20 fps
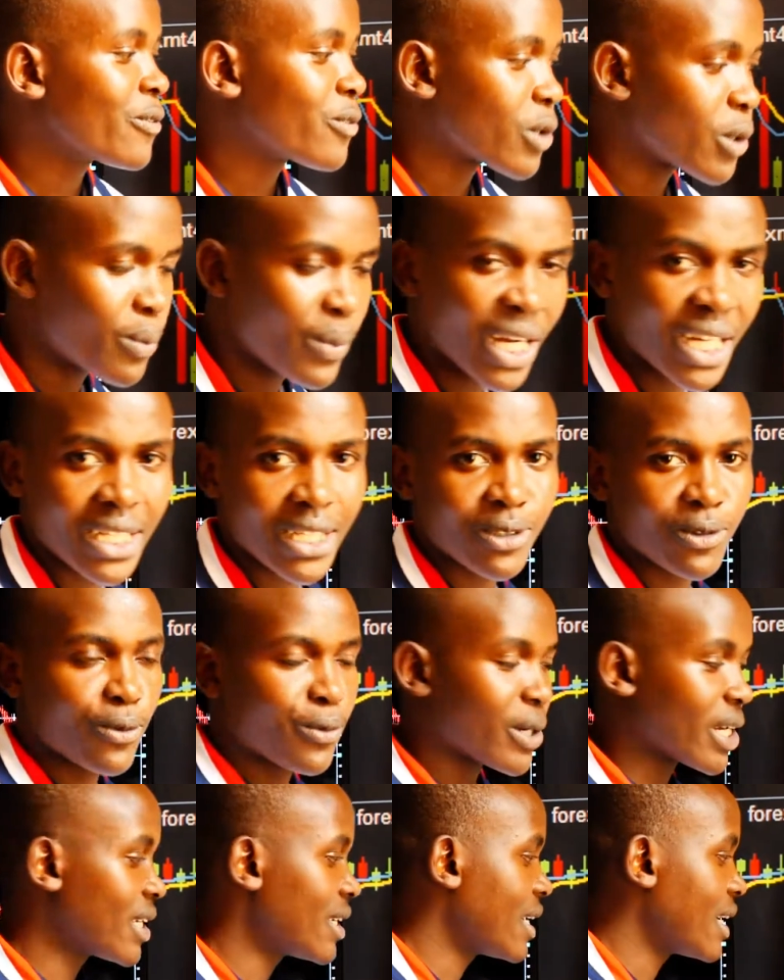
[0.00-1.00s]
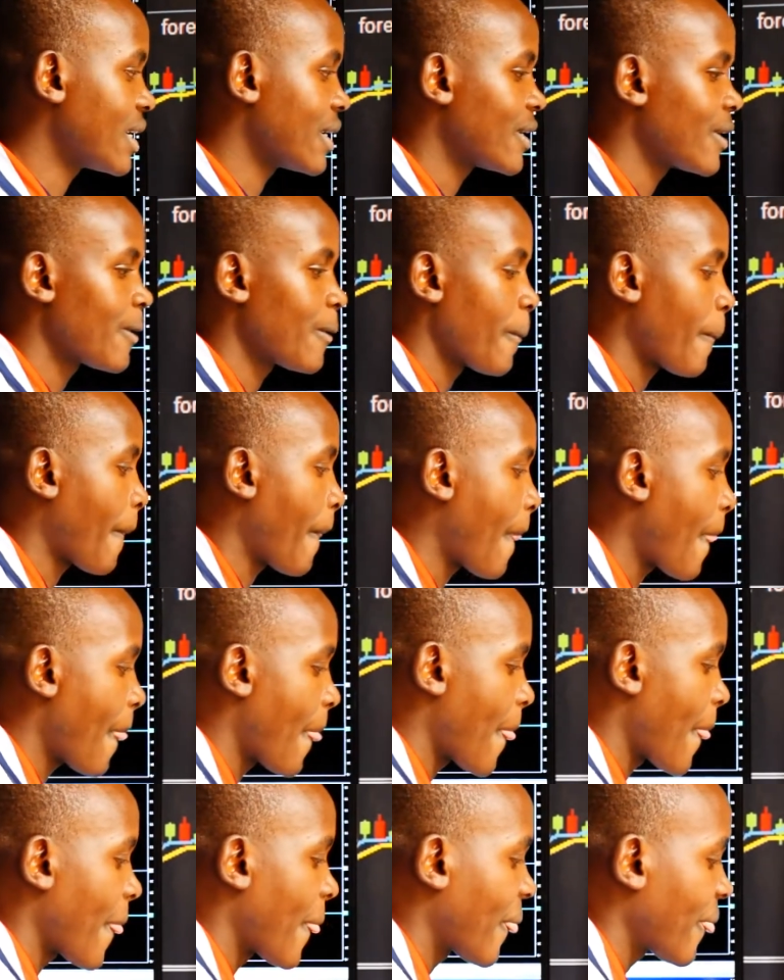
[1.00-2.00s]
from Monday to Friday.
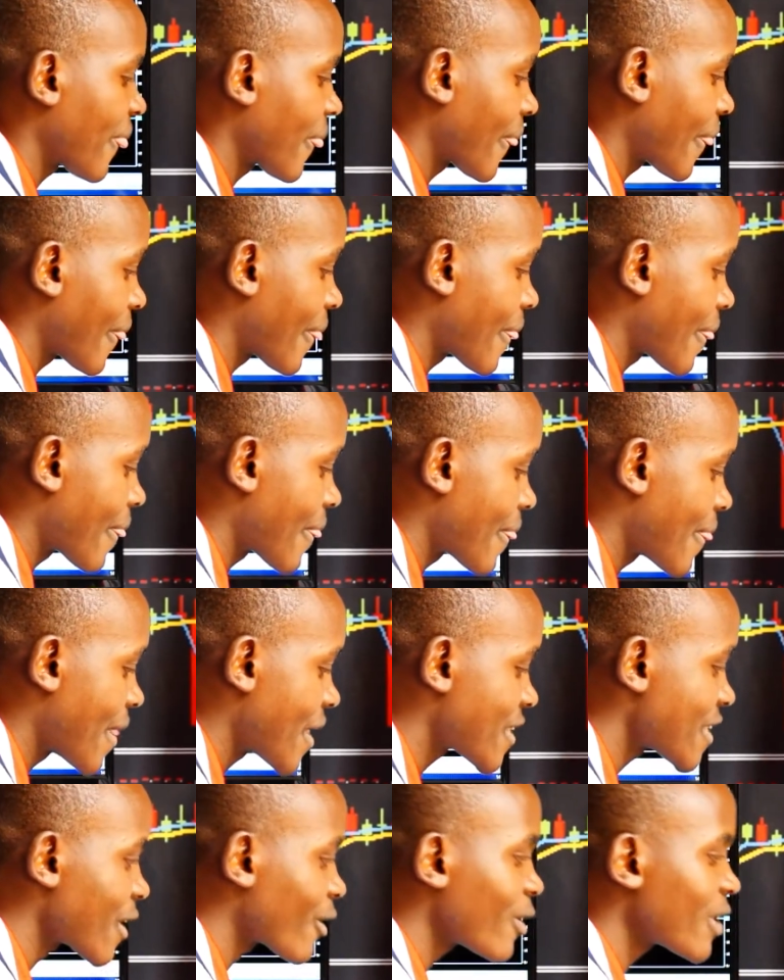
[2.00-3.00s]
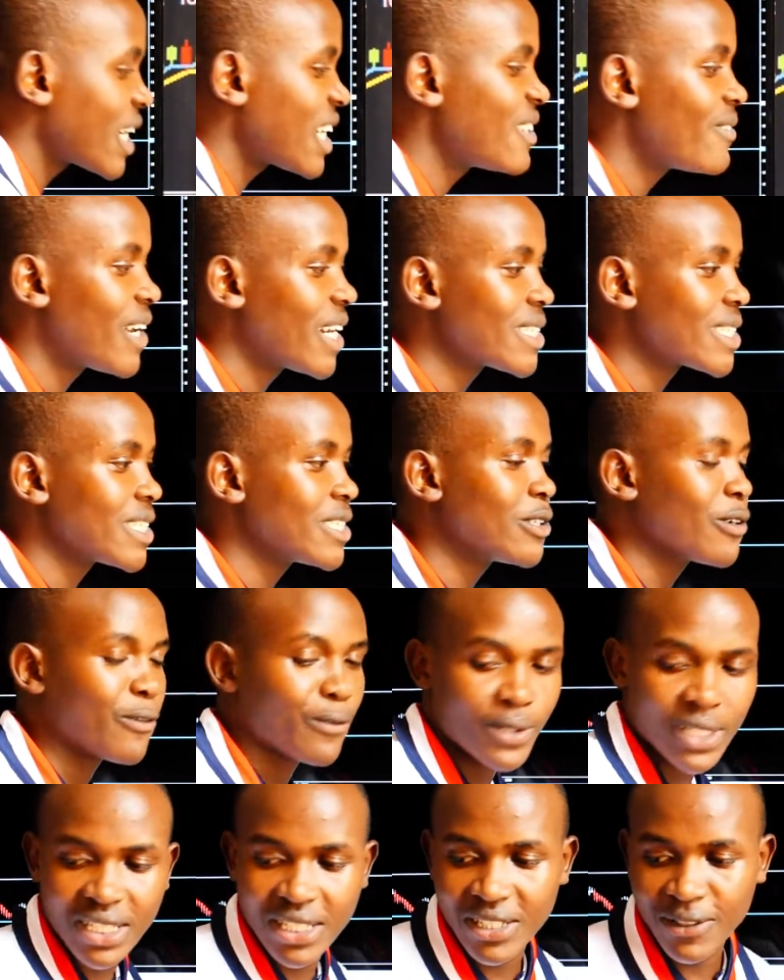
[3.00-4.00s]
The second advantage of
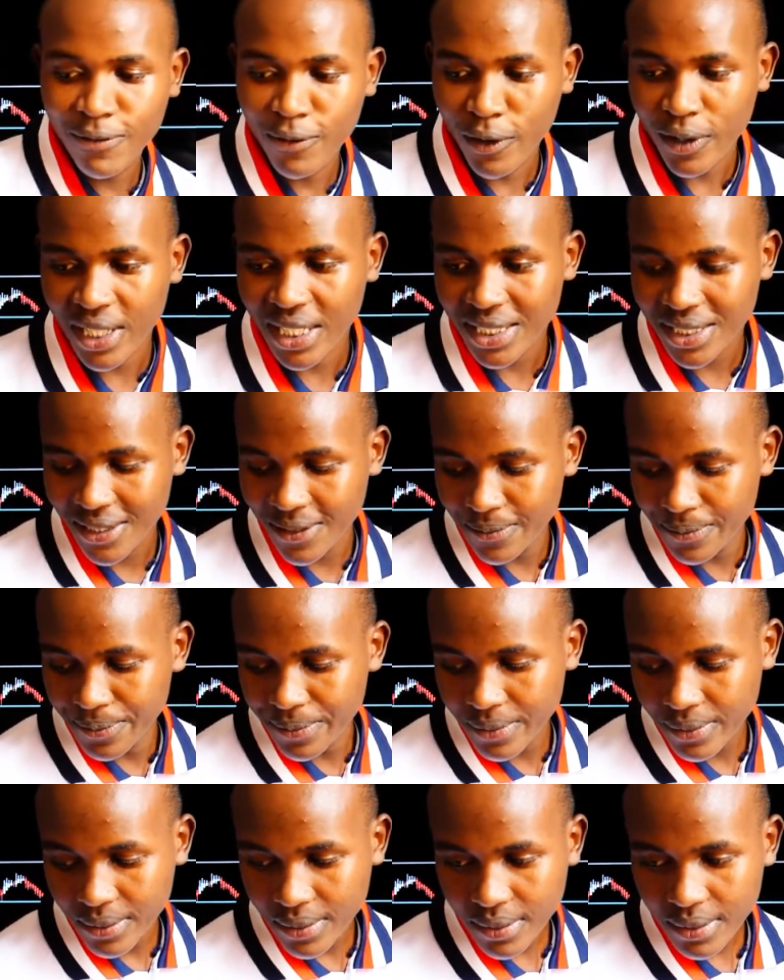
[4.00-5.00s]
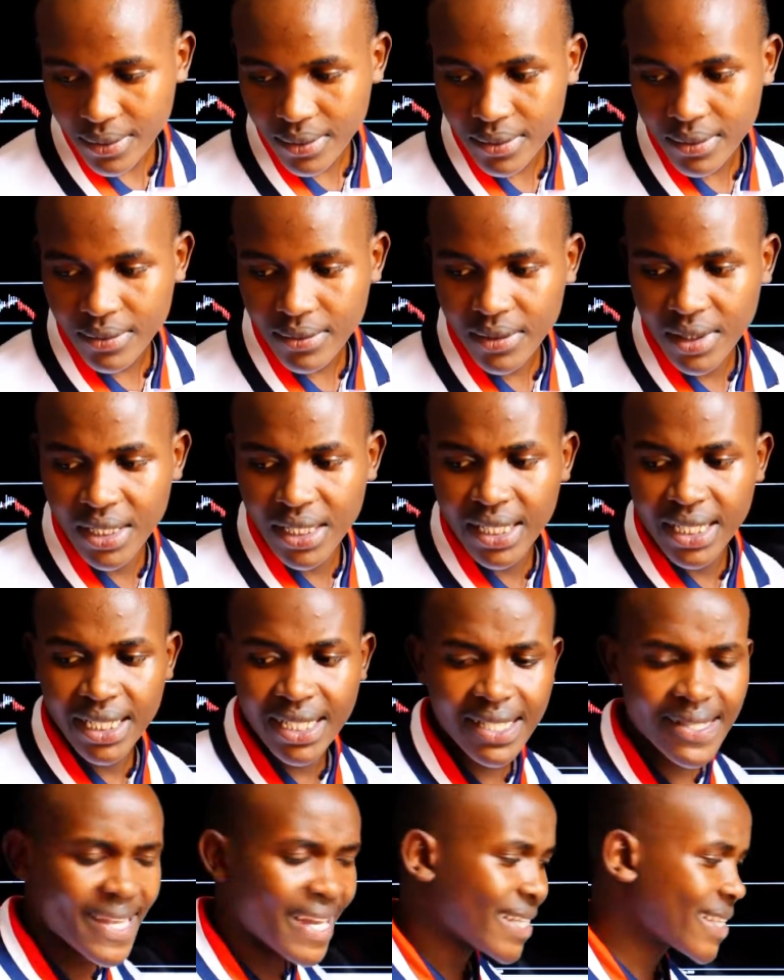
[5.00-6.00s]
trading Forex
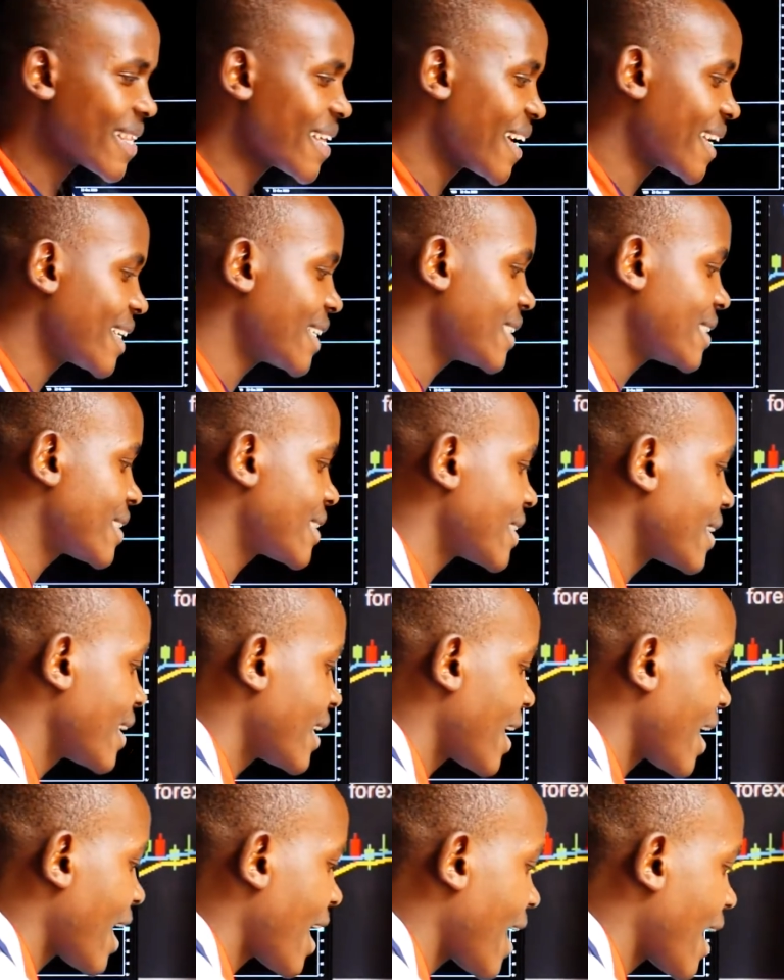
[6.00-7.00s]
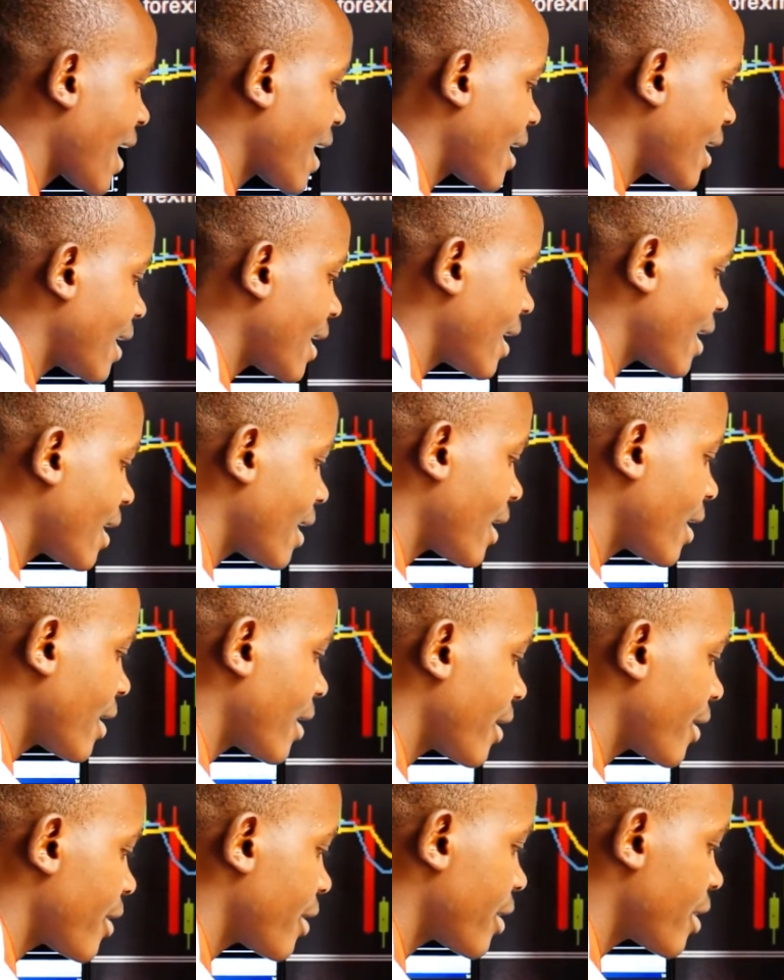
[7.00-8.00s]
is that there is a
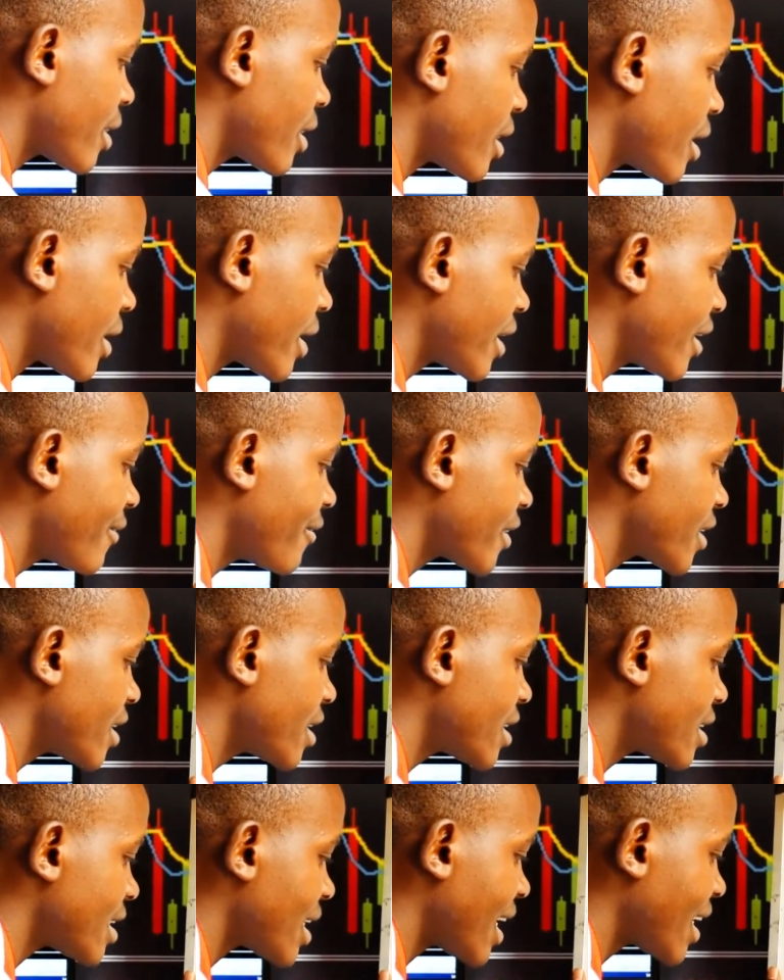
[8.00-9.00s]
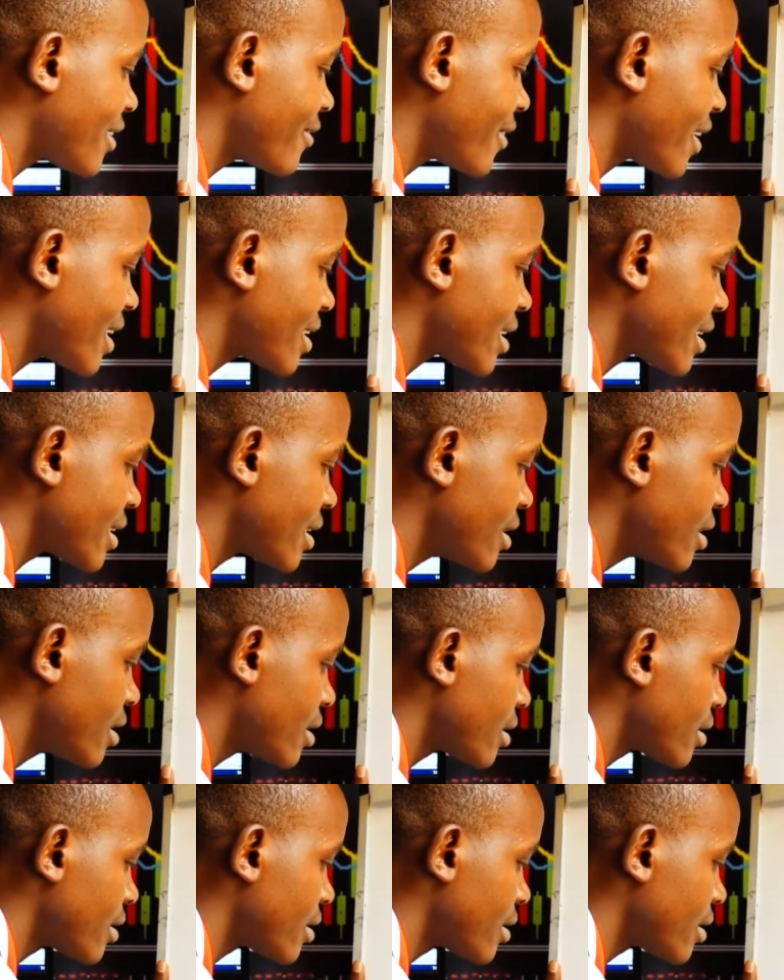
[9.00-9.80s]
leverage advantage.